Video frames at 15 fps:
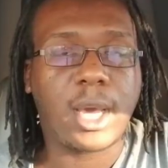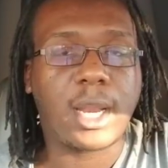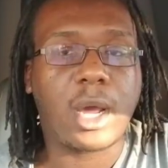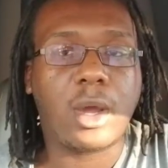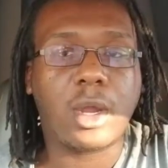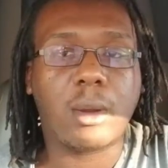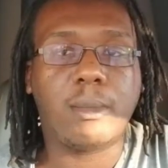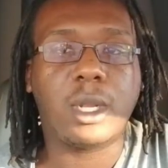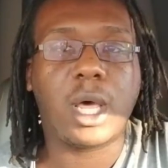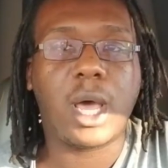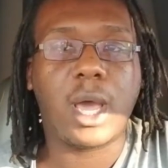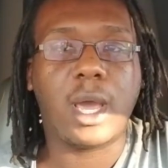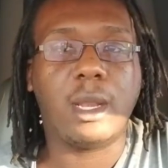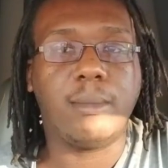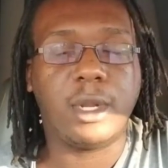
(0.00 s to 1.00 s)
out here
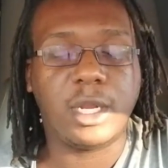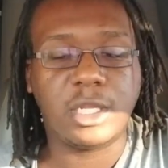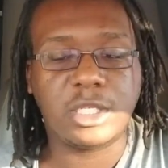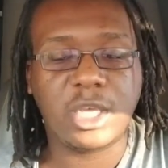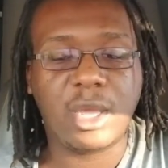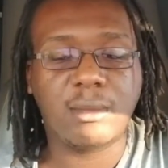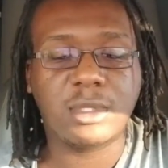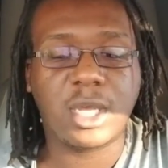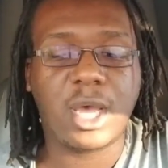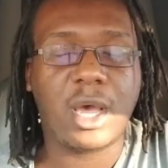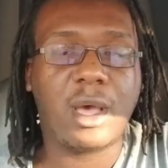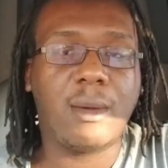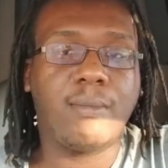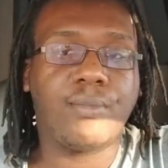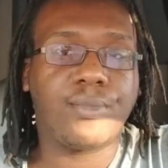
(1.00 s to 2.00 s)
blind, but at the same
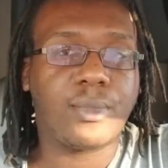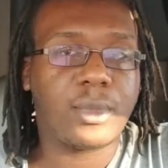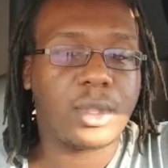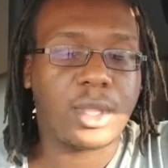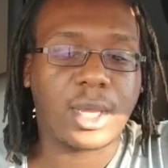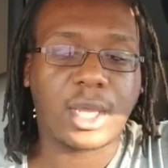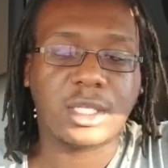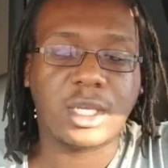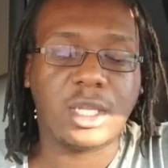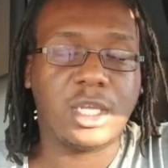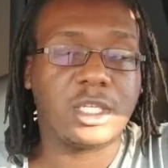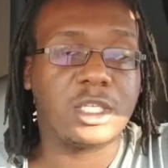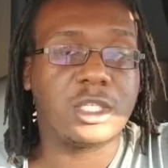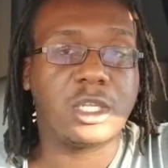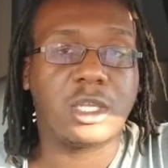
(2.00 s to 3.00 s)
time, like I said,
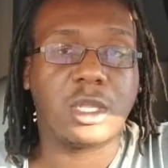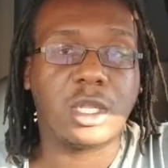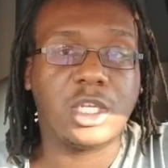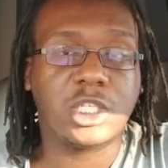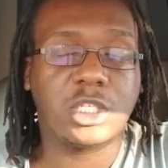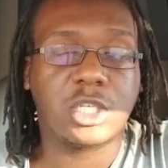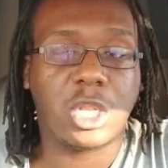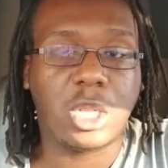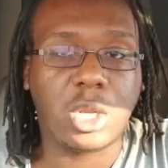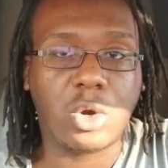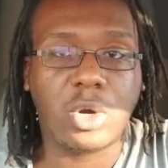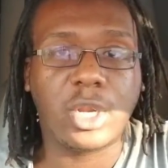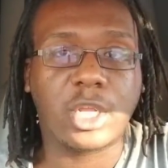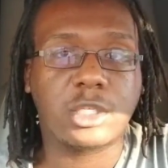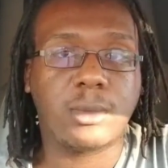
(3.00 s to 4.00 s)
this is a
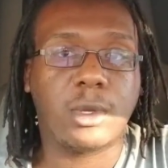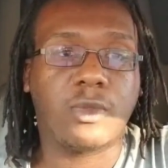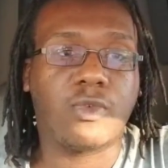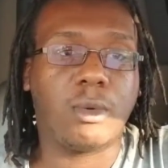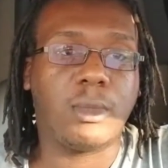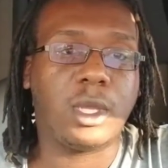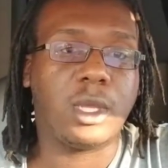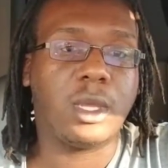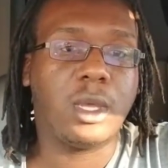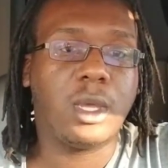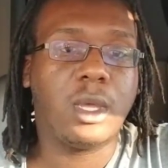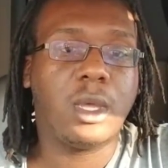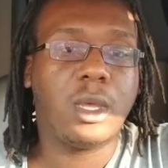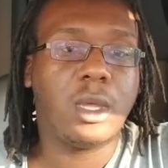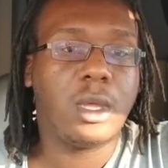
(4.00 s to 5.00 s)
learning experience for me.
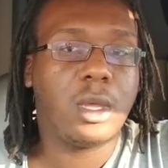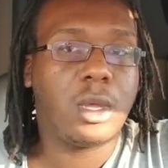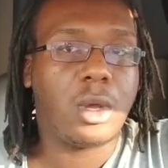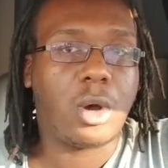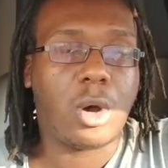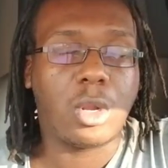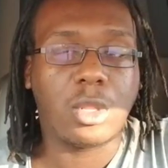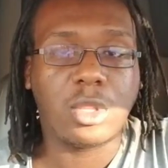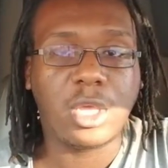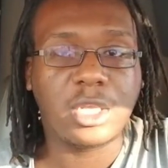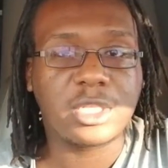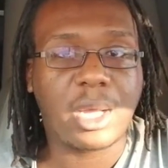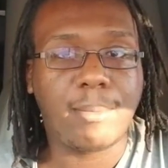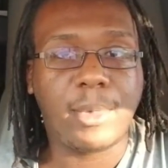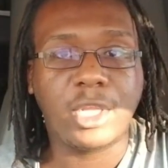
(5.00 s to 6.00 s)
All the
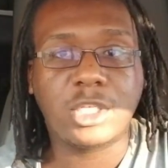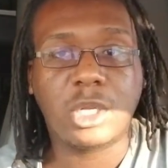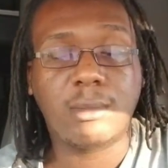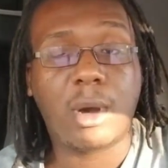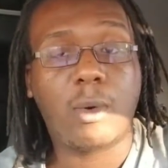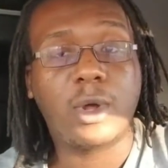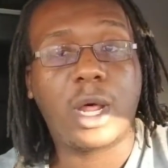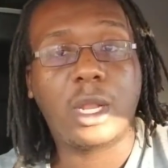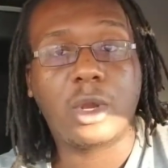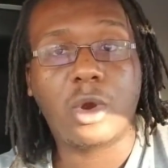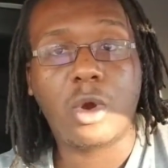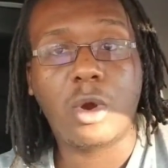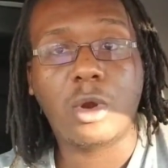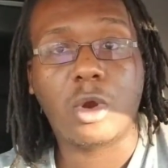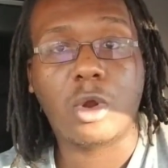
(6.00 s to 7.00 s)
things I mentioned about what I
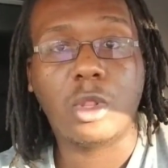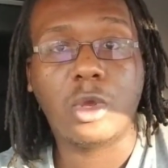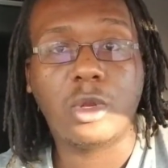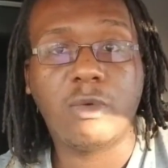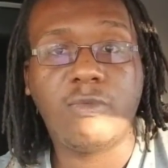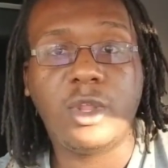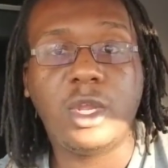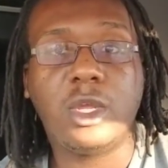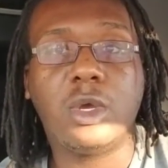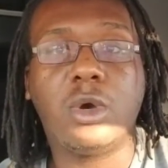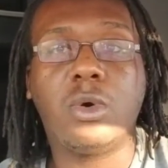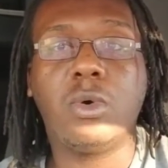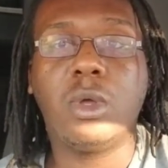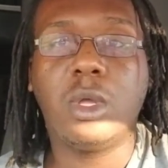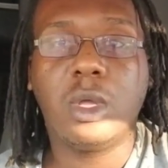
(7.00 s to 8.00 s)
learned earlier in the
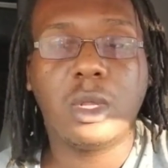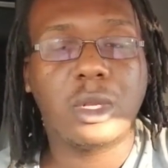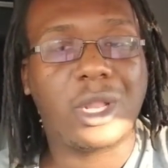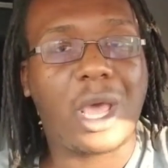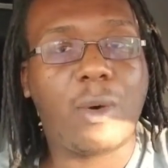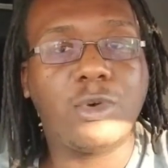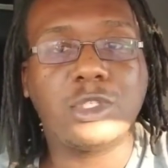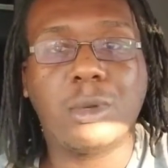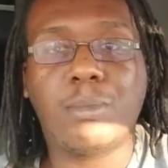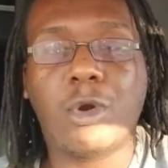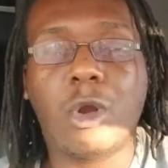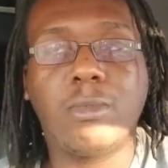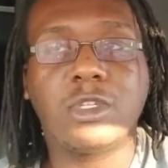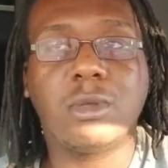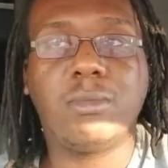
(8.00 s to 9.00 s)
video, that was the
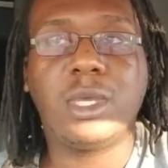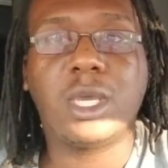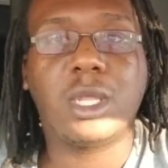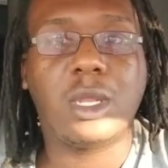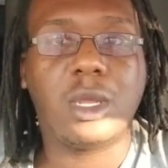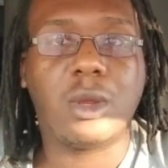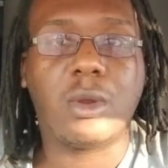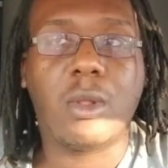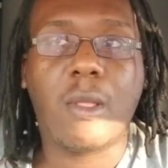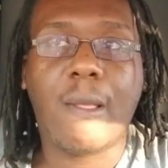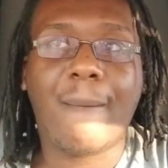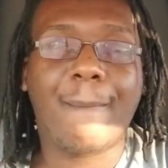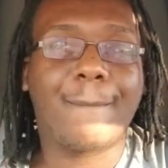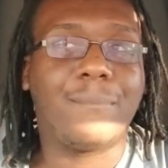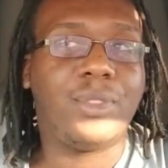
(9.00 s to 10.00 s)
purpose of being here.
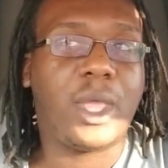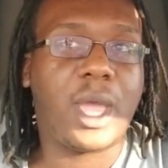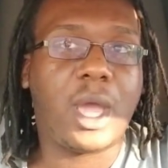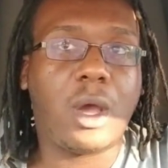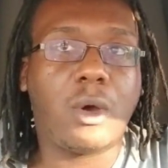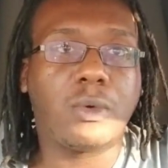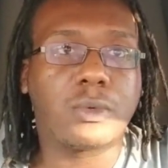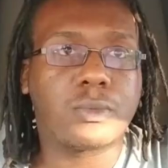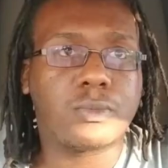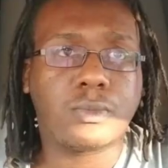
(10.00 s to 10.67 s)
Now,